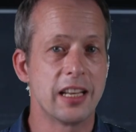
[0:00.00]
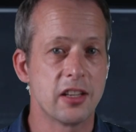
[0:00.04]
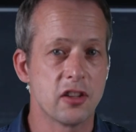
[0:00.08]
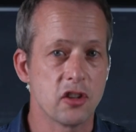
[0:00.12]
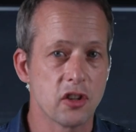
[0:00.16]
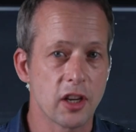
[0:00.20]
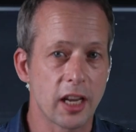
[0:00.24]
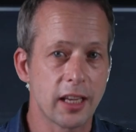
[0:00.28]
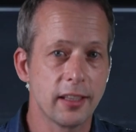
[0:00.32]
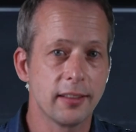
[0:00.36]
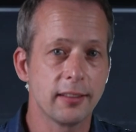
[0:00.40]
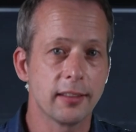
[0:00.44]
by
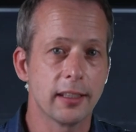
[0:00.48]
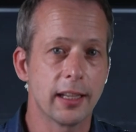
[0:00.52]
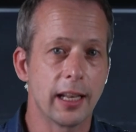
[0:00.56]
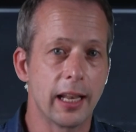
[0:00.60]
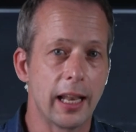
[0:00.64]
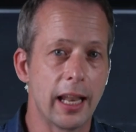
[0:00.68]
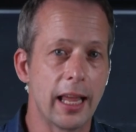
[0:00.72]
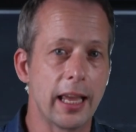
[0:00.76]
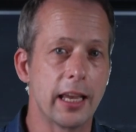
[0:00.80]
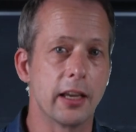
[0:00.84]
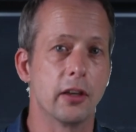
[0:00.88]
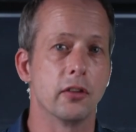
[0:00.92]

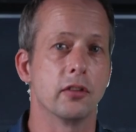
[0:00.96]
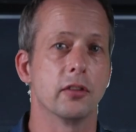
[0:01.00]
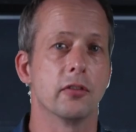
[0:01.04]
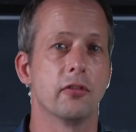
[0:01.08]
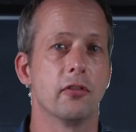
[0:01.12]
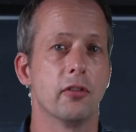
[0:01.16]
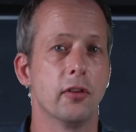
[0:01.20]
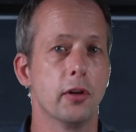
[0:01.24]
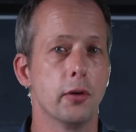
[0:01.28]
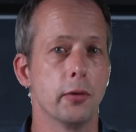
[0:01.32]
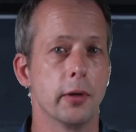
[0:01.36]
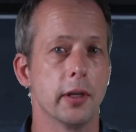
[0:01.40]
experts,
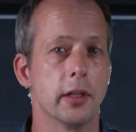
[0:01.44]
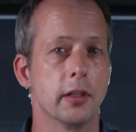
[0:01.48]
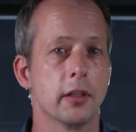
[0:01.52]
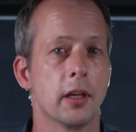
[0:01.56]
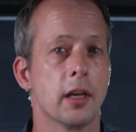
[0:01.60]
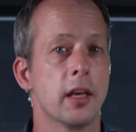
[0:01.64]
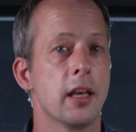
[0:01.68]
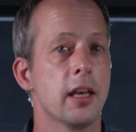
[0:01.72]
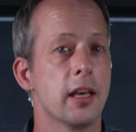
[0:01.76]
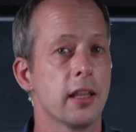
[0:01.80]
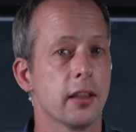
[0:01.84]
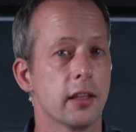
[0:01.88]
you'll
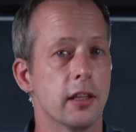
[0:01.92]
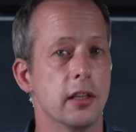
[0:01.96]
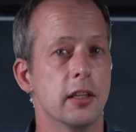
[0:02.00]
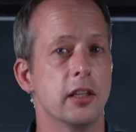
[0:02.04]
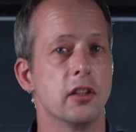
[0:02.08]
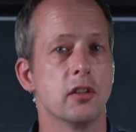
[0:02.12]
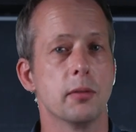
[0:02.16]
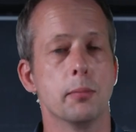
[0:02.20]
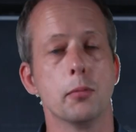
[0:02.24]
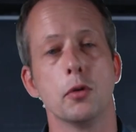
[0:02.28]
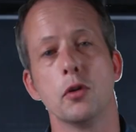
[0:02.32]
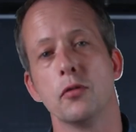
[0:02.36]
investigate these
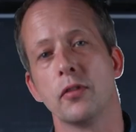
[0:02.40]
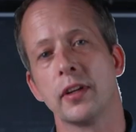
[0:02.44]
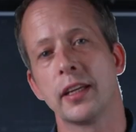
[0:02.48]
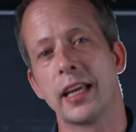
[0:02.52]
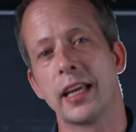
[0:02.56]
core